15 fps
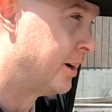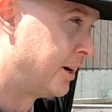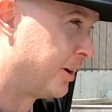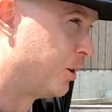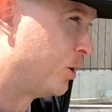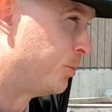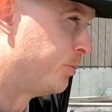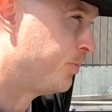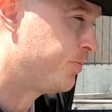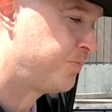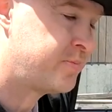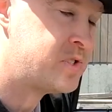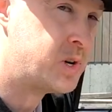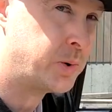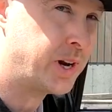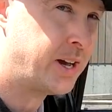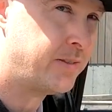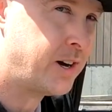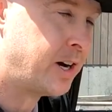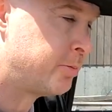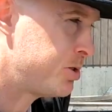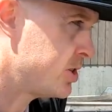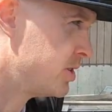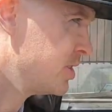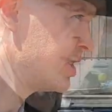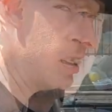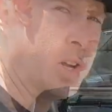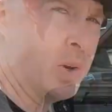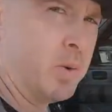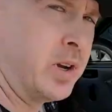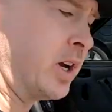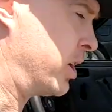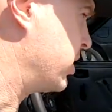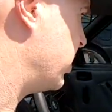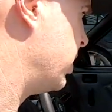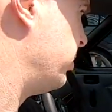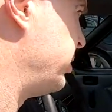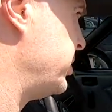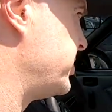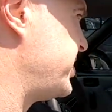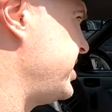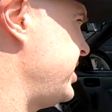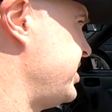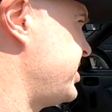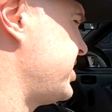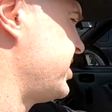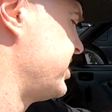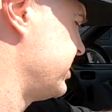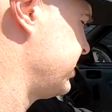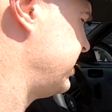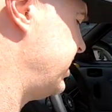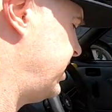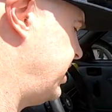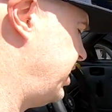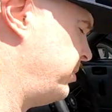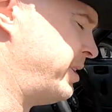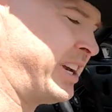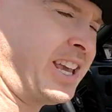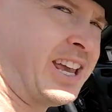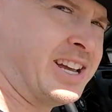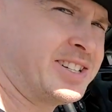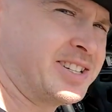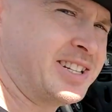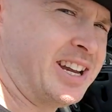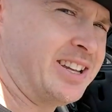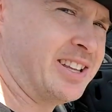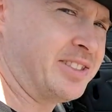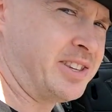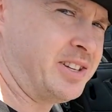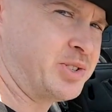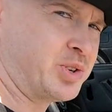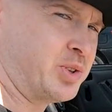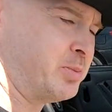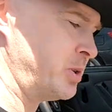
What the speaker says: A lot of them don't have options. We got Corbo seats. I can't say that these are